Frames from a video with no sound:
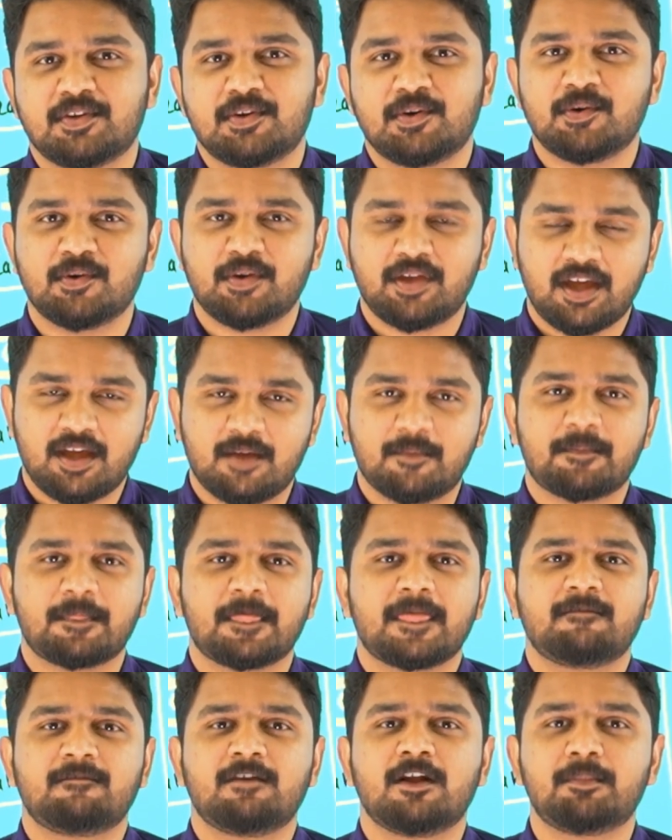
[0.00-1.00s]
Okay,
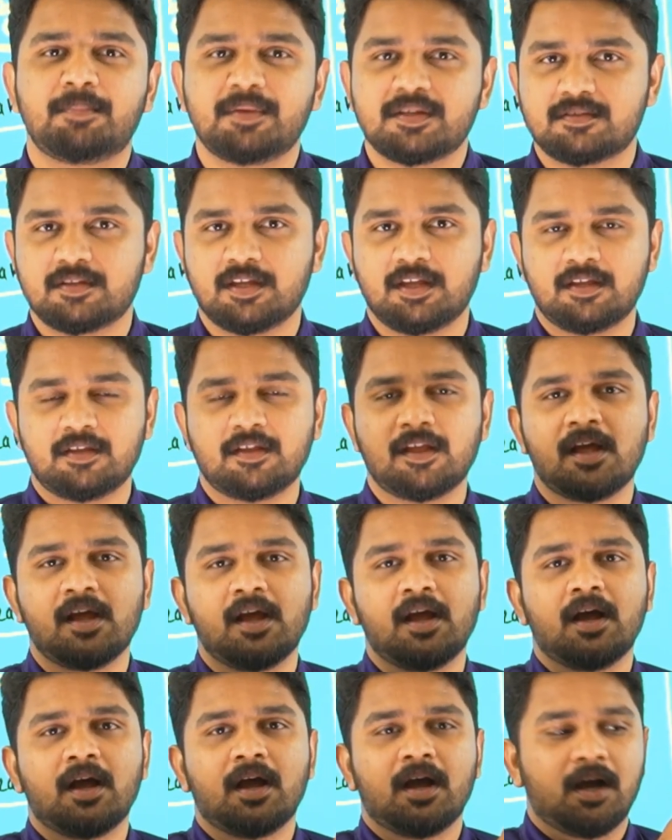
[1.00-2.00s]
we'll be seeing
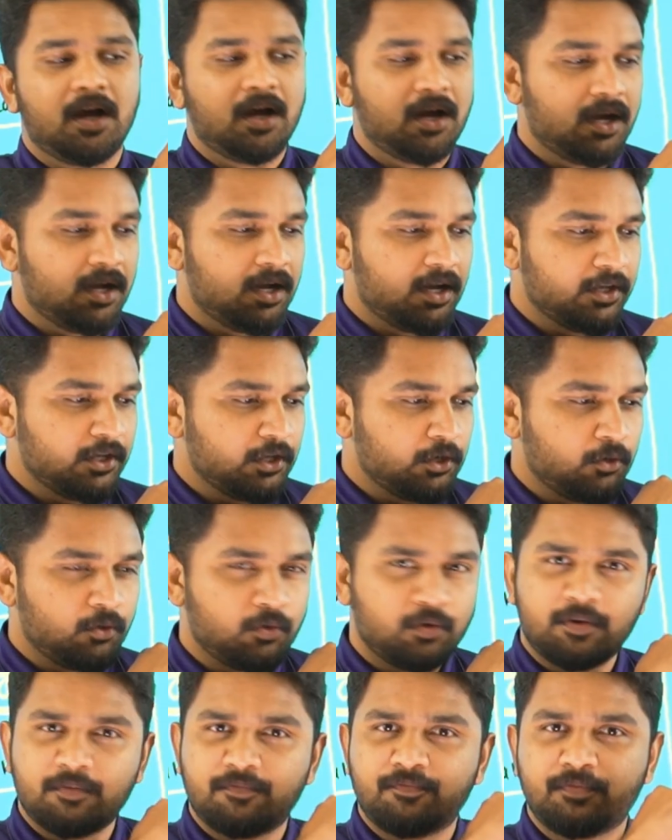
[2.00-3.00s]

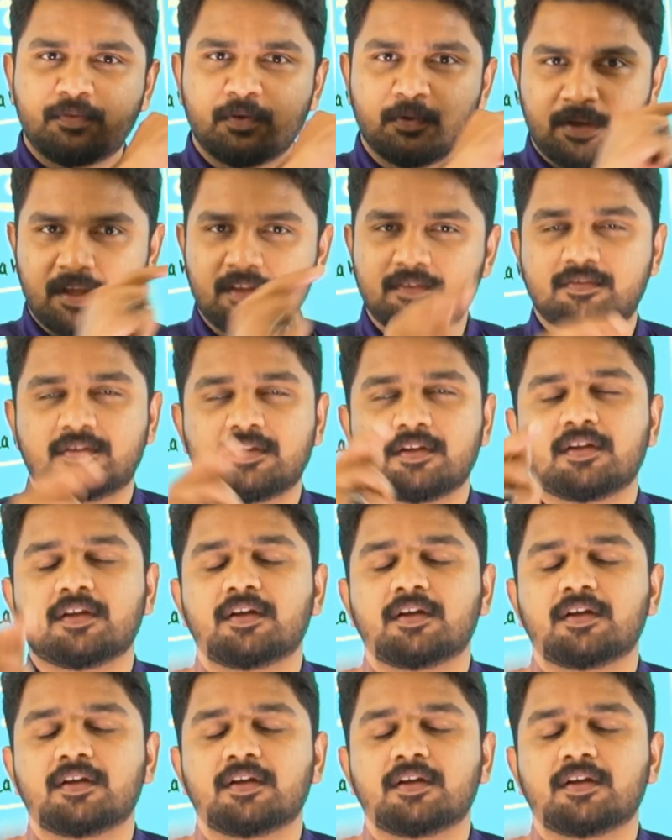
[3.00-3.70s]
few days.